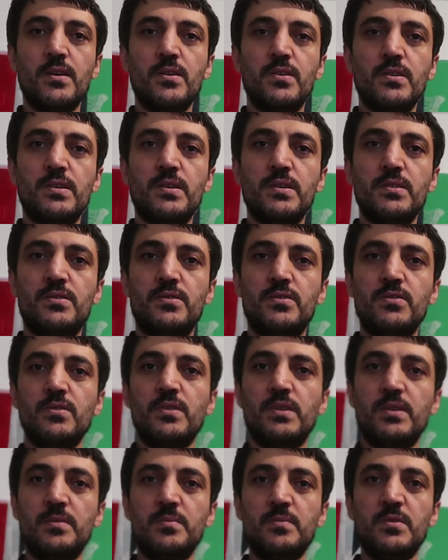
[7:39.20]
Okay,
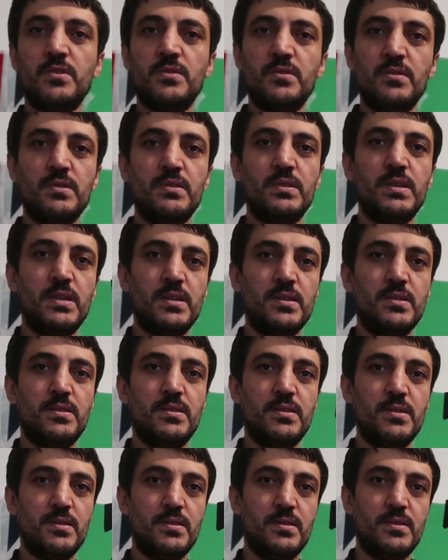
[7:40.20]
so I'm gonna
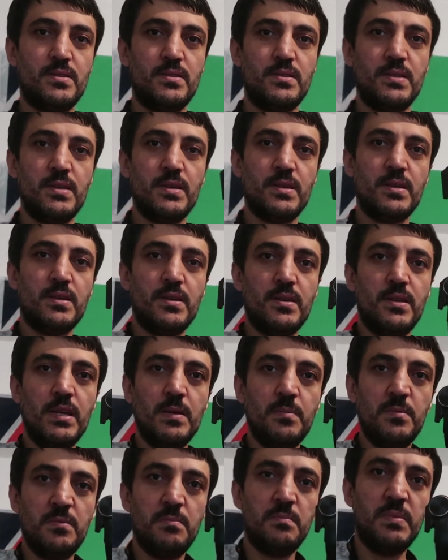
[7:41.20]
test this thing.
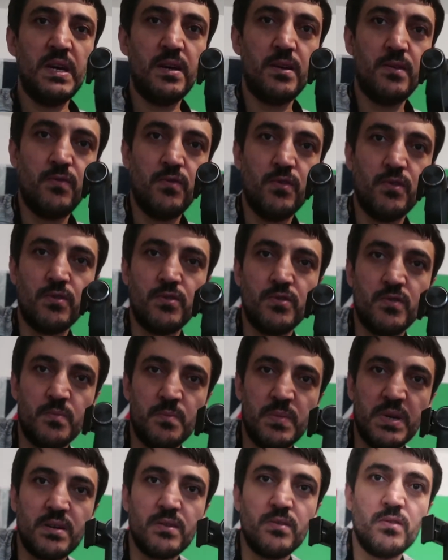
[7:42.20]
Let me focus
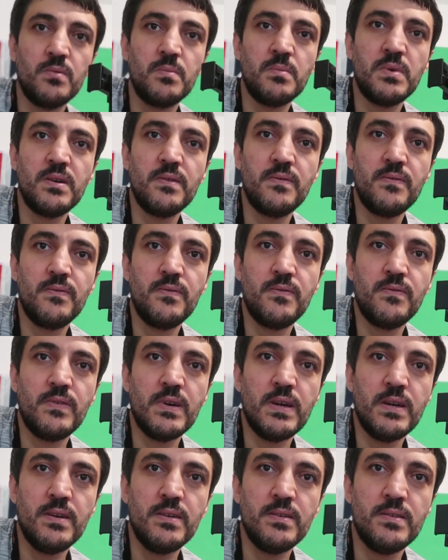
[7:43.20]
back to my
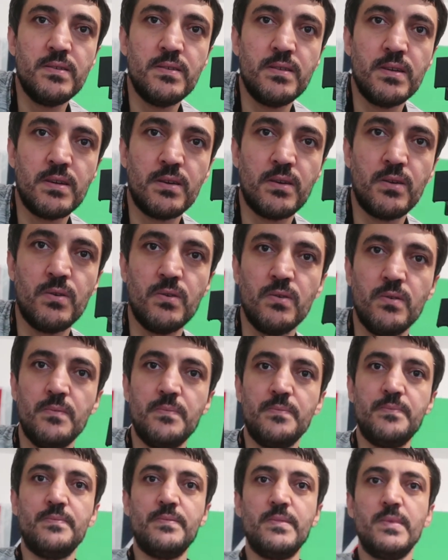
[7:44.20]
face. Thank you.
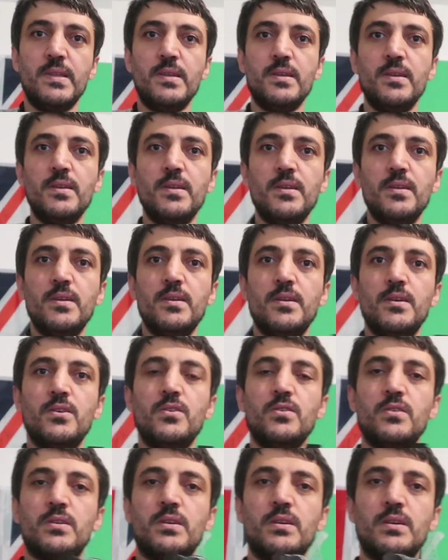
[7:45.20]

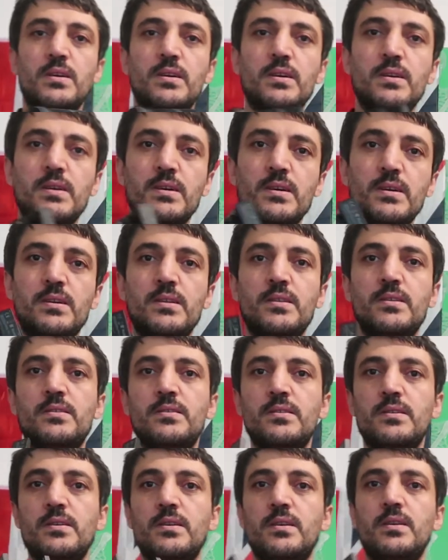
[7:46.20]
Okay,
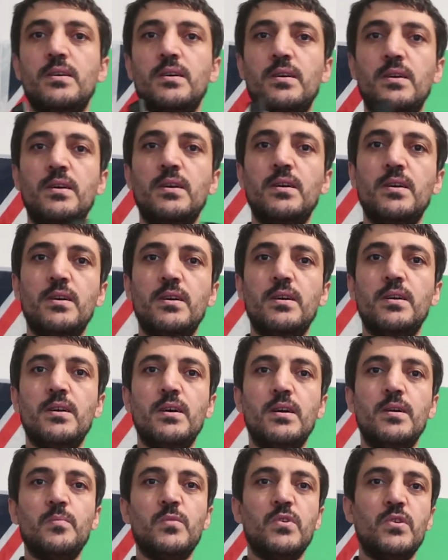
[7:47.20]
and
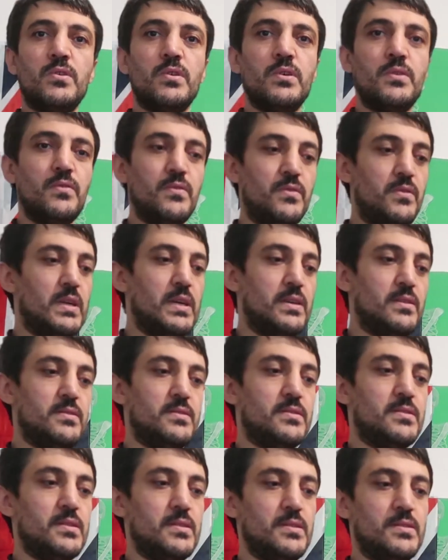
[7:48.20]
I'm gonna
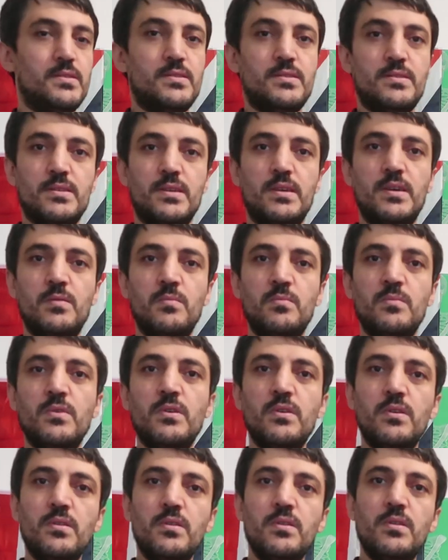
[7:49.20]
test this
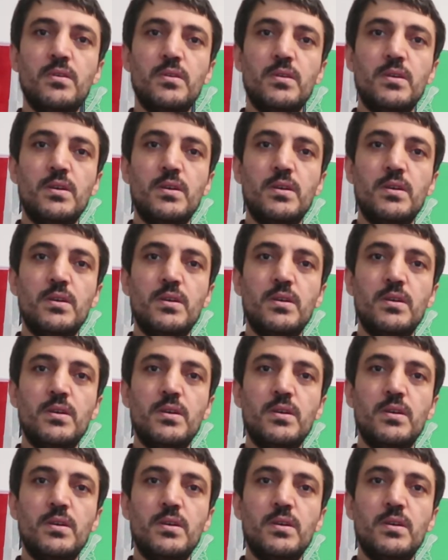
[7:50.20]
gimbal